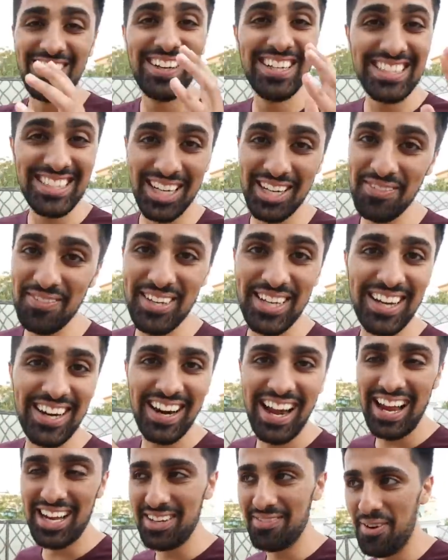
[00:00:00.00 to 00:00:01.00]
So he's gonna be
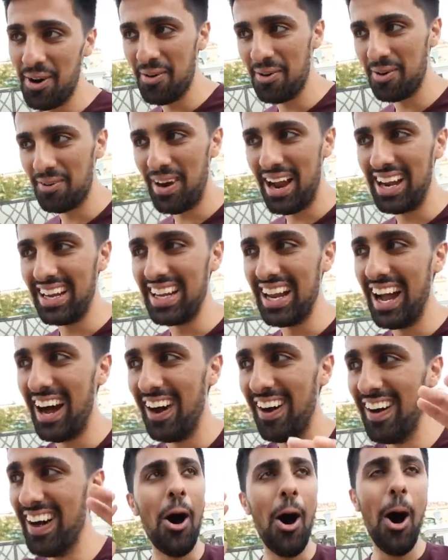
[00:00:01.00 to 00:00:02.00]
here any moment right
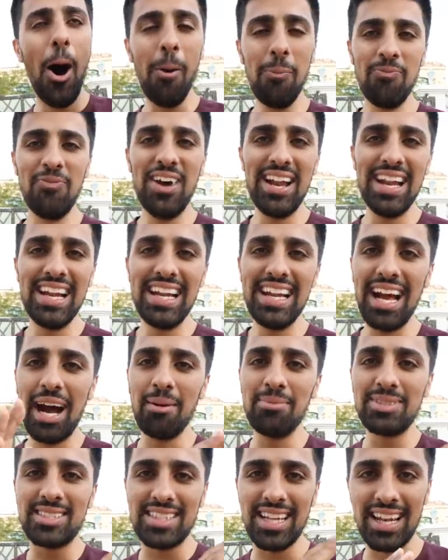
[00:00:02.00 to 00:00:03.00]
now. Hopefully,
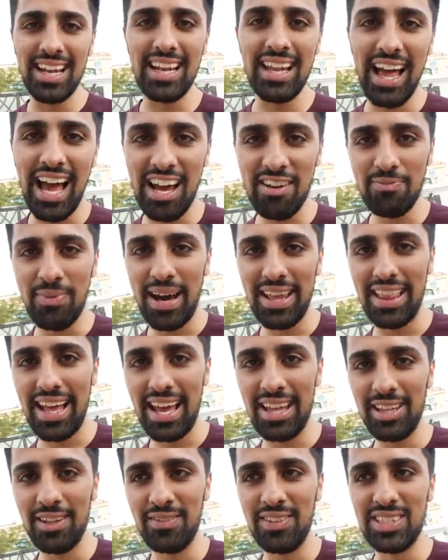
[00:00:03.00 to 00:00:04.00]
I'm still alive by the
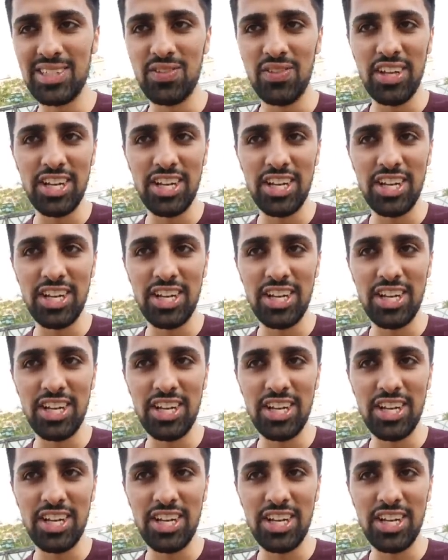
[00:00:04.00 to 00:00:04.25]
end of this